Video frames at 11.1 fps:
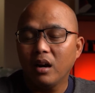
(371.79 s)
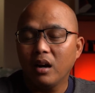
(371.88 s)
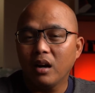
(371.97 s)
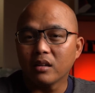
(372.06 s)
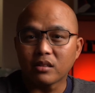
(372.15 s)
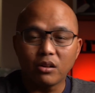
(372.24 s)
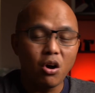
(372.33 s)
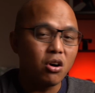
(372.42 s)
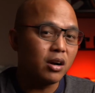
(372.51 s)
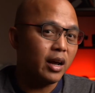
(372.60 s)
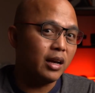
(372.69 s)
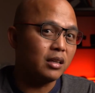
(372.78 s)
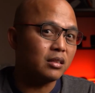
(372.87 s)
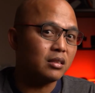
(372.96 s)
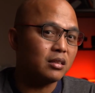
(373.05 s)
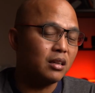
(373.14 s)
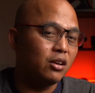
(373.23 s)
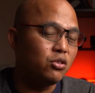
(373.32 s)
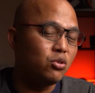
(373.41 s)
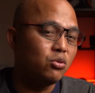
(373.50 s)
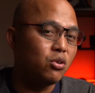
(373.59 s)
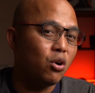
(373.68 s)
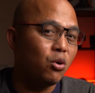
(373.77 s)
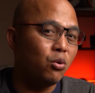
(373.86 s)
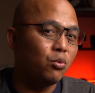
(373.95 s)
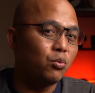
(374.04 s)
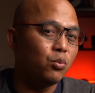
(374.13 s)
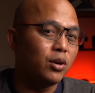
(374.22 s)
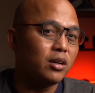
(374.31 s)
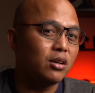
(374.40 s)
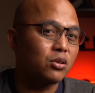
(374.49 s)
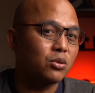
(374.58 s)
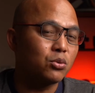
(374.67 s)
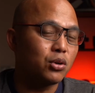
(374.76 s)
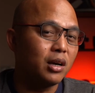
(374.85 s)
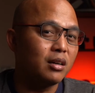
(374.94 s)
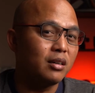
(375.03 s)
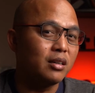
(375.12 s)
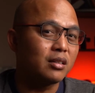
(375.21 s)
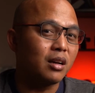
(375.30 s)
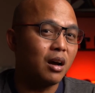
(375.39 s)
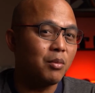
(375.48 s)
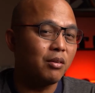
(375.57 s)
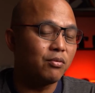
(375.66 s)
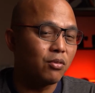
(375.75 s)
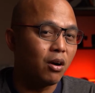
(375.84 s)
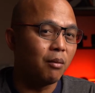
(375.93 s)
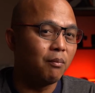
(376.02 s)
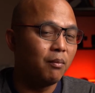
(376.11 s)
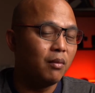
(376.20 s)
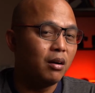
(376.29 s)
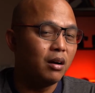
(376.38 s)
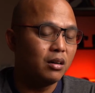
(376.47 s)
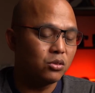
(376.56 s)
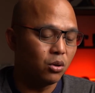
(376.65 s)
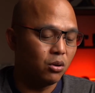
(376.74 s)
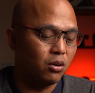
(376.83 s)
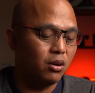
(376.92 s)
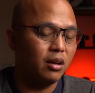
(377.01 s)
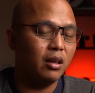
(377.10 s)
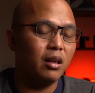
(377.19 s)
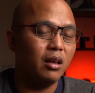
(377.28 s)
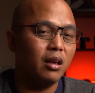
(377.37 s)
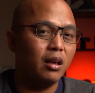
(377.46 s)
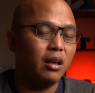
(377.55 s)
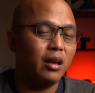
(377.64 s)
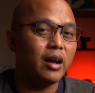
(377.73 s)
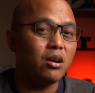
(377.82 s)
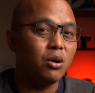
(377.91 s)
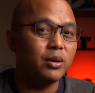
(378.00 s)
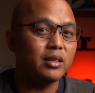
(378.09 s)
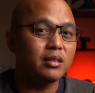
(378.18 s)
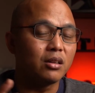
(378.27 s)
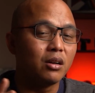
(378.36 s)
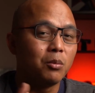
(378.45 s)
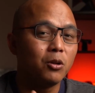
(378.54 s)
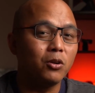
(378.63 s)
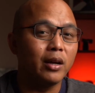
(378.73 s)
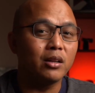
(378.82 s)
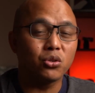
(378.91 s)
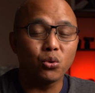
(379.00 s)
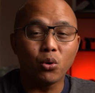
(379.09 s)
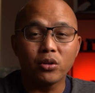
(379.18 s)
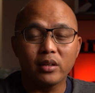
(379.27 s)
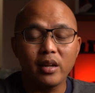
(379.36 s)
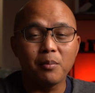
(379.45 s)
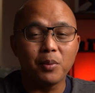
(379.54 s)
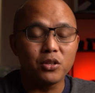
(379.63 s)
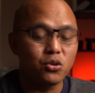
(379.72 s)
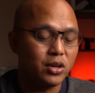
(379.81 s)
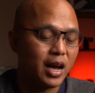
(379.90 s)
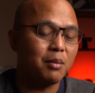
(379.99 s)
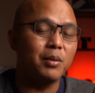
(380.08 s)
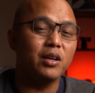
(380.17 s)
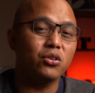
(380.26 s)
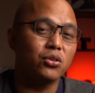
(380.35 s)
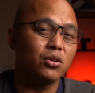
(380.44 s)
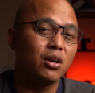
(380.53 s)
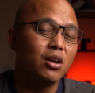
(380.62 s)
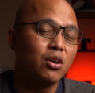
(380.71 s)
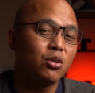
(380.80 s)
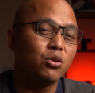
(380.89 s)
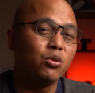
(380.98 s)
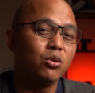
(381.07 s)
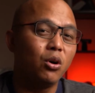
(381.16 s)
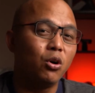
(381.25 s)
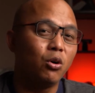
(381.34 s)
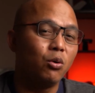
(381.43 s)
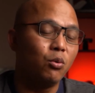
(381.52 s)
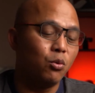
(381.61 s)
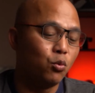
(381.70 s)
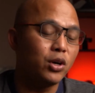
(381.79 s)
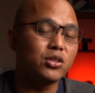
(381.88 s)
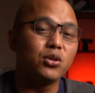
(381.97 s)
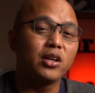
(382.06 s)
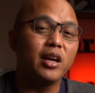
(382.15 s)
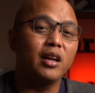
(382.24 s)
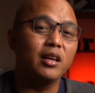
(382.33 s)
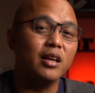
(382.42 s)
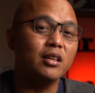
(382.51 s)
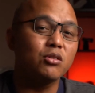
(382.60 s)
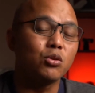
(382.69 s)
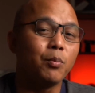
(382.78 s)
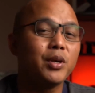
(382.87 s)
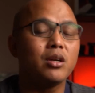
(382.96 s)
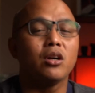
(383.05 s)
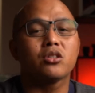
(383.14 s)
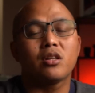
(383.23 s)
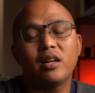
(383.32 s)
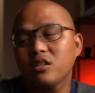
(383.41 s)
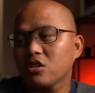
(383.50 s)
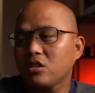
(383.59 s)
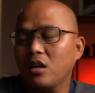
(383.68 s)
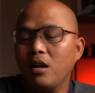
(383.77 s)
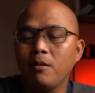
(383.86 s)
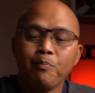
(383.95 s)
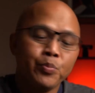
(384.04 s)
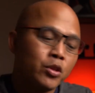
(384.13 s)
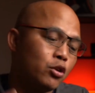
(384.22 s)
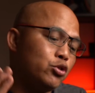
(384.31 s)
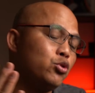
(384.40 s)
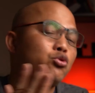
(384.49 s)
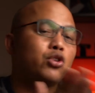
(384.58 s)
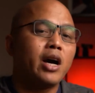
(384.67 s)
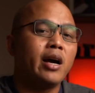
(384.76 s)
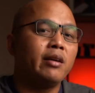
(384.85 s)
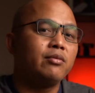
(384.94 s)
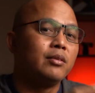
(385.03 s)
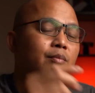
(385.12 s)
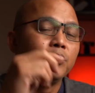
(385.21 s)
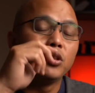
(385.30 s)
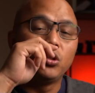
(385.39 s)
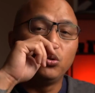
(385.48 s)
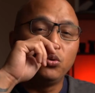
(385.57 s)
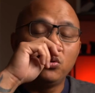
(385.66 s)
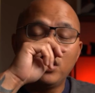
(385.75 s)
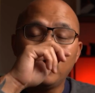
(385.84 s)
as long as you know where the trailer is coming from. So I know it's a double-edged sword thing, but you got to make sure you know what you're getting into, because let's just say you drive to